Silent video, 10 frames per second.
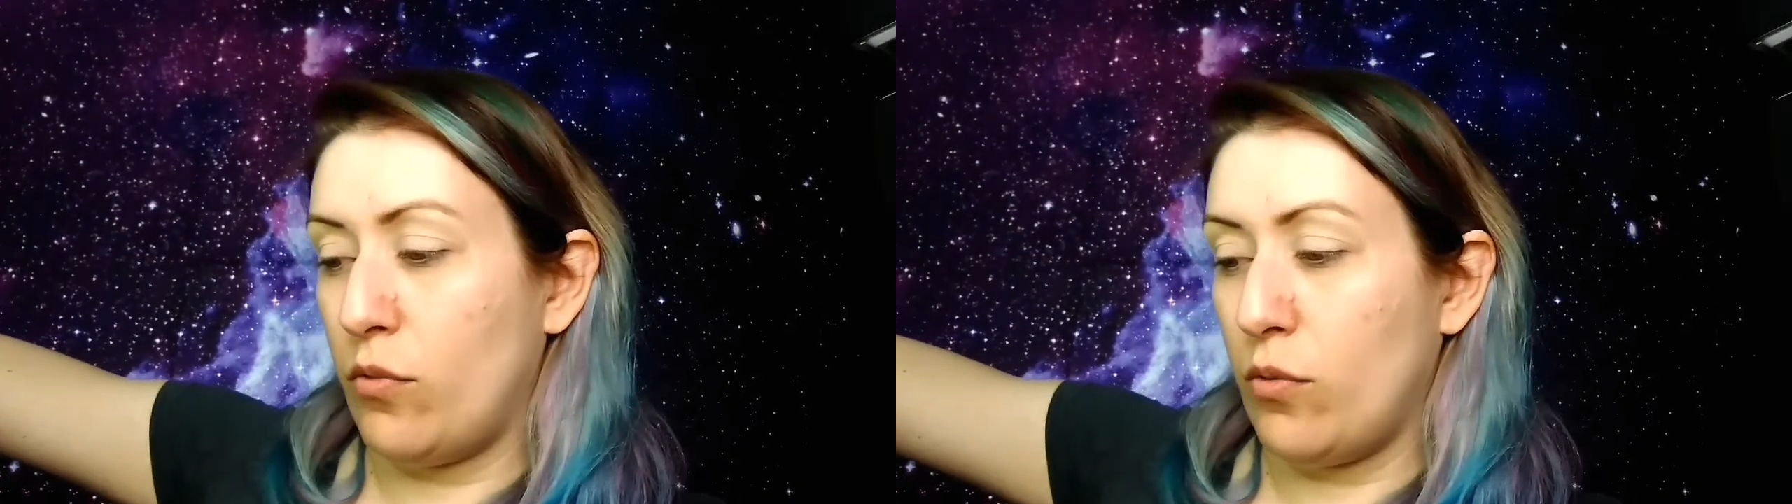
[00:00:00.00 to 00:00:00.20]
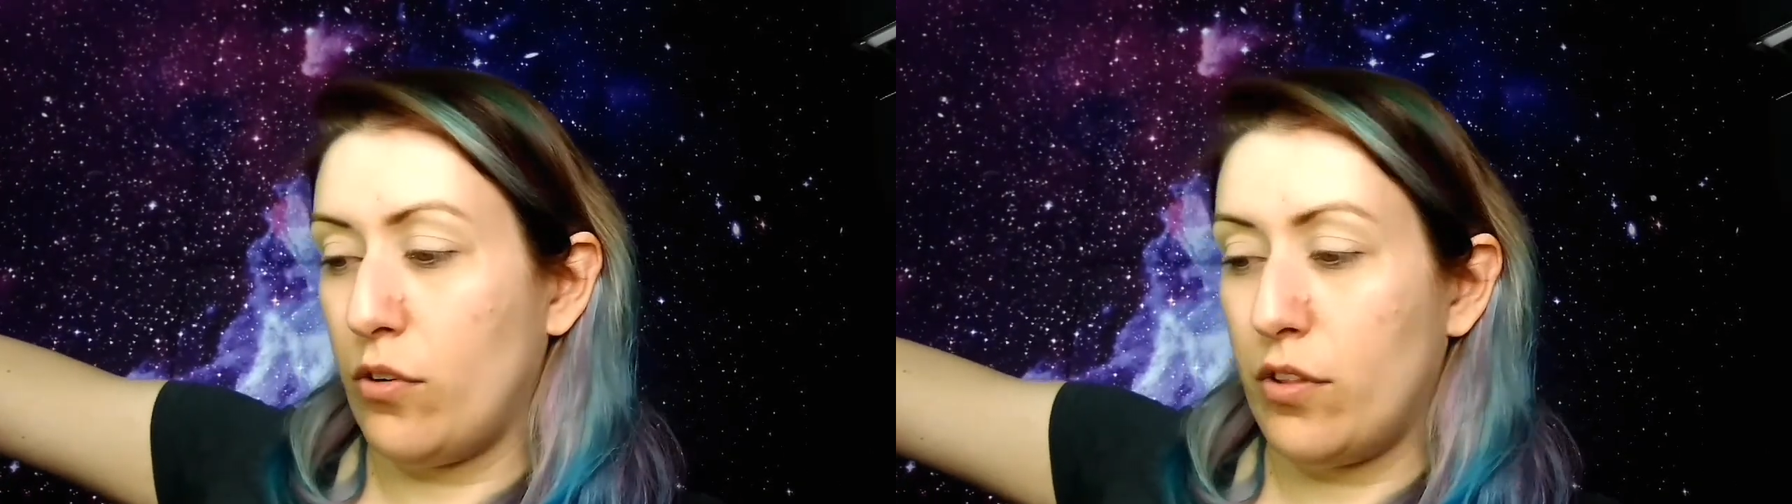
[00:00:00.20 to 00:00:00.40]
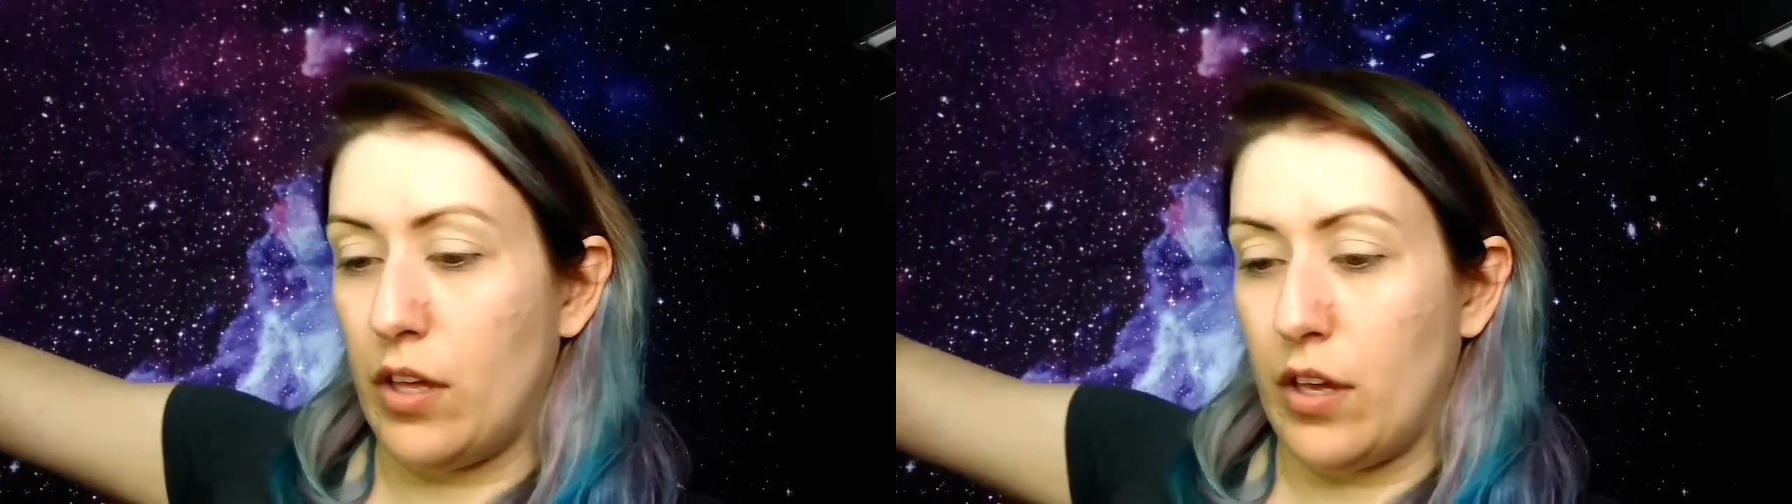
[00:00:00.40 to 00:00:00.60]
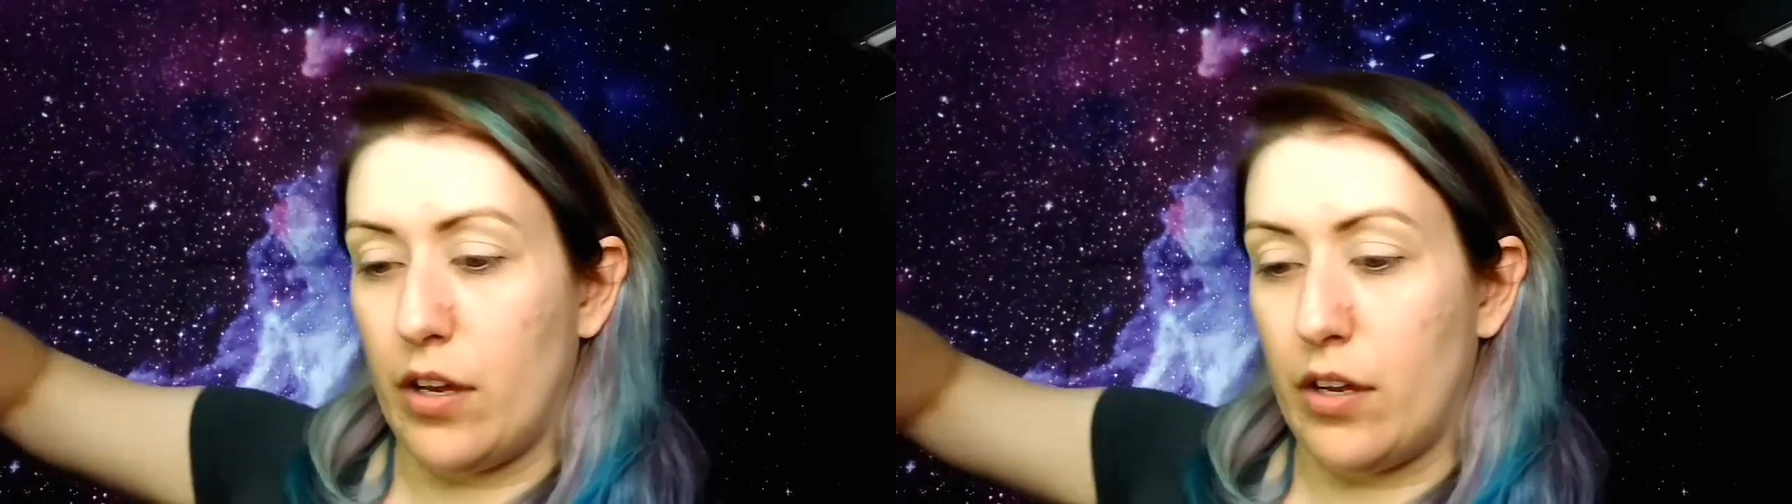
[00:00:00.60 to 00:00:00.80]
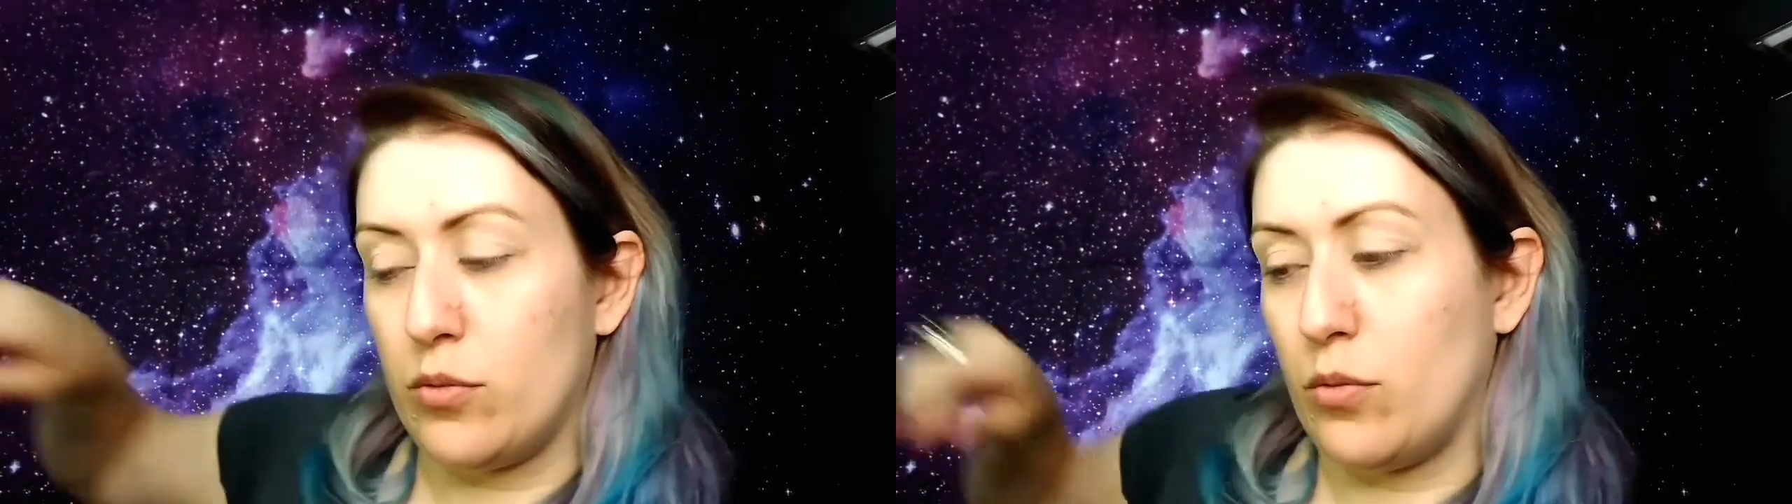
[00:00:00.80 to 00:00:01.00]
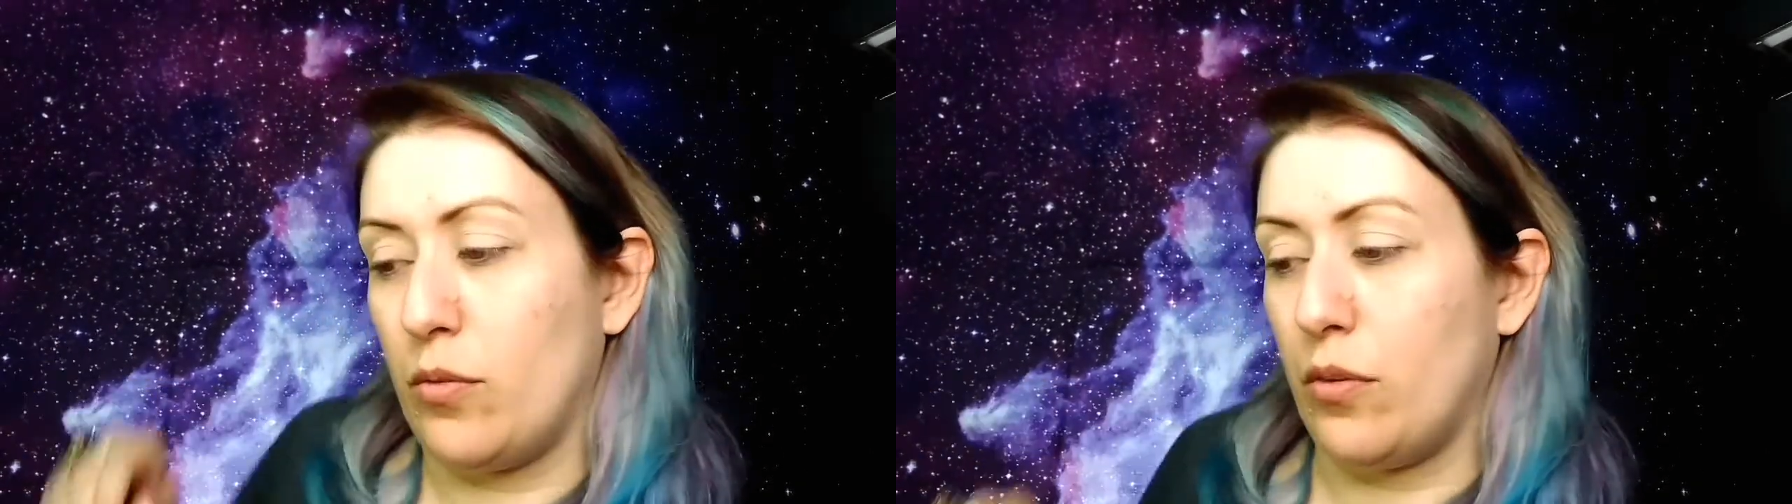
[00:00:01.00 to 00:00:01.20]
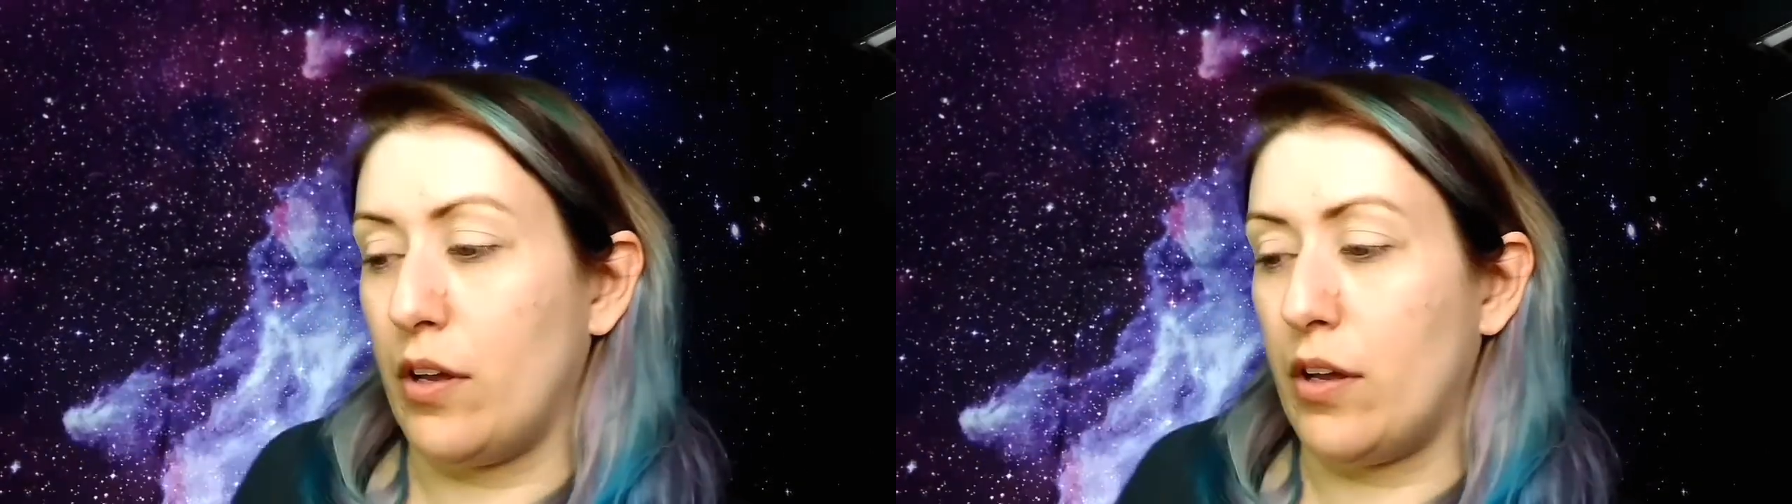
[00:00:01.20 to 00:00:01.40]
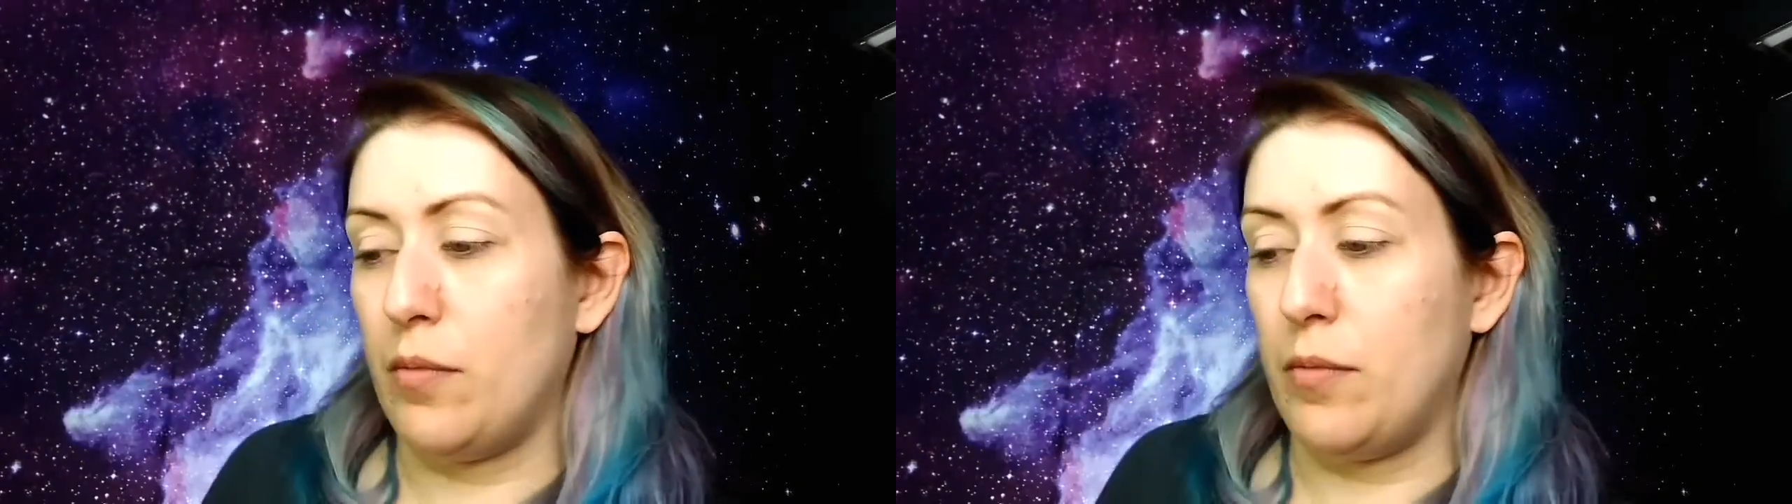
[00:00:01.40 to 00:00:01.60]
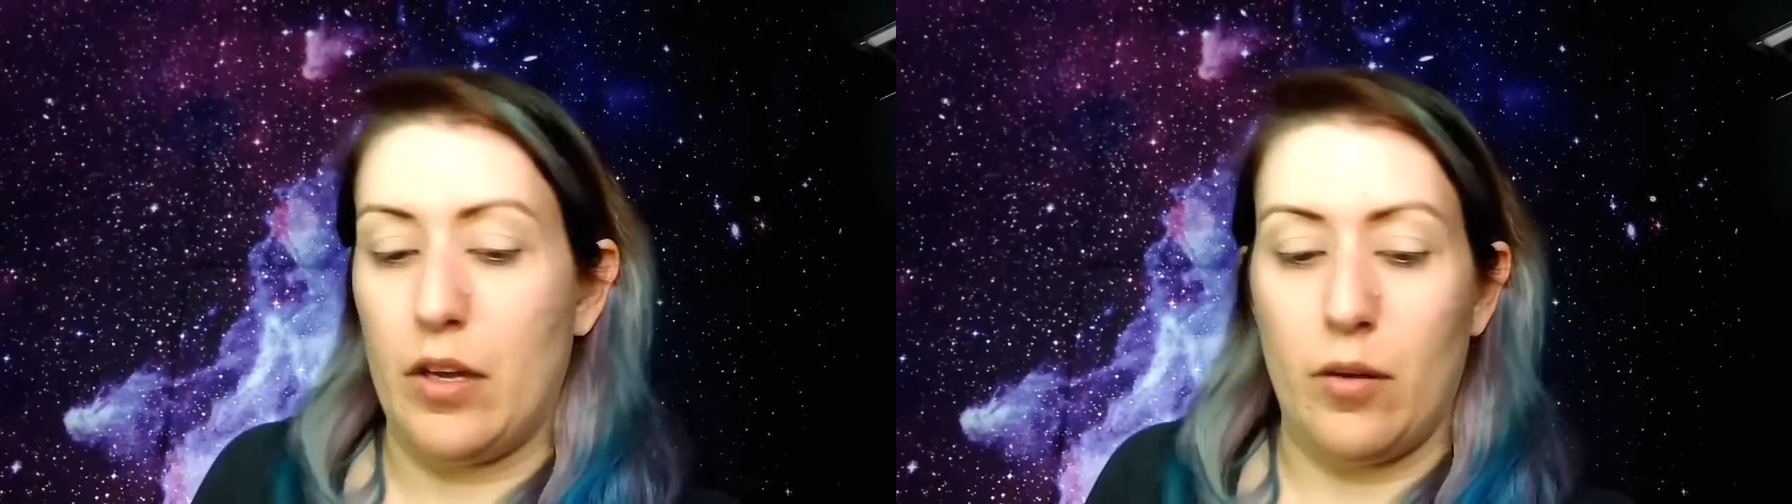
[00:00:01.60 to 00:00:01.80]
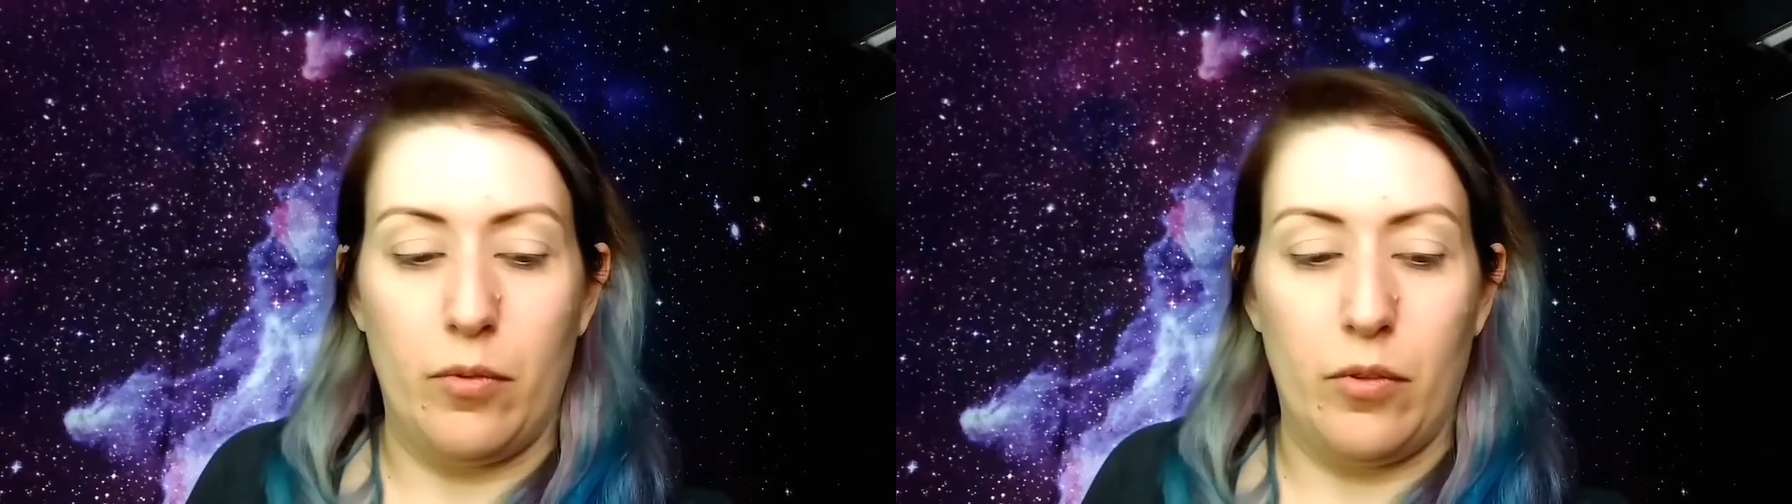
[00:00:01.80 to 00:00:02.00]
for the actual eye
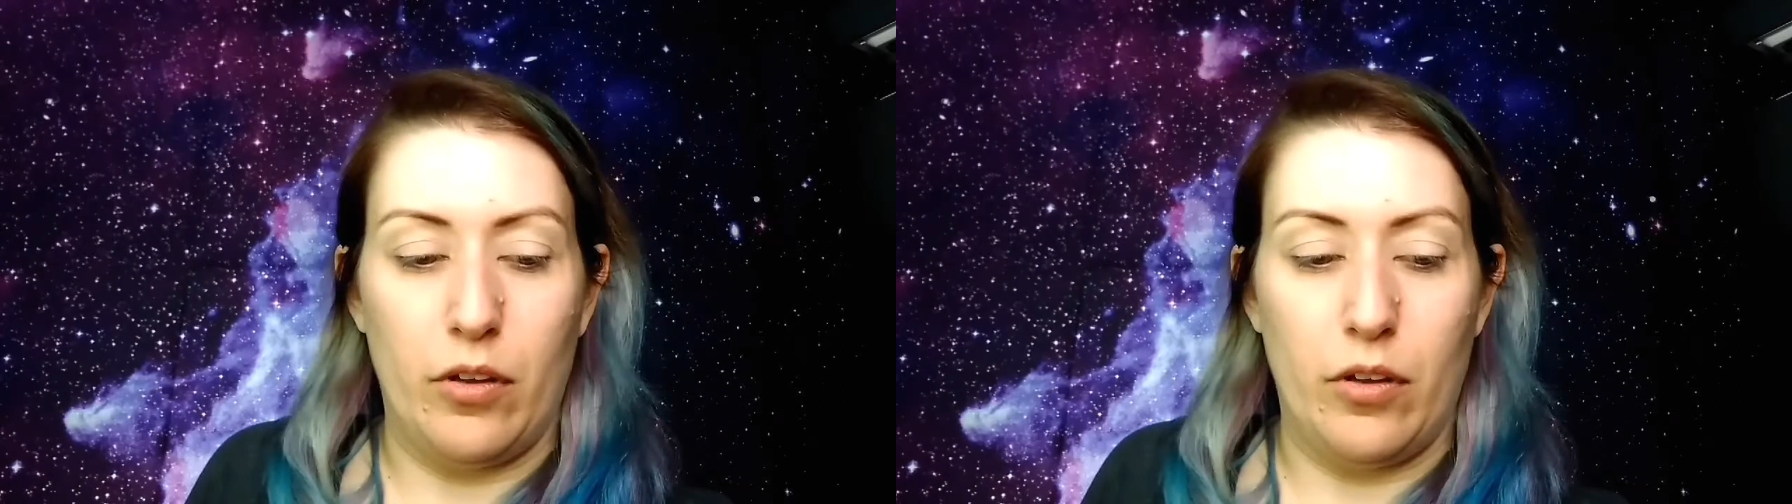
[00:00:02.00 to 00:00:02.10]
makeup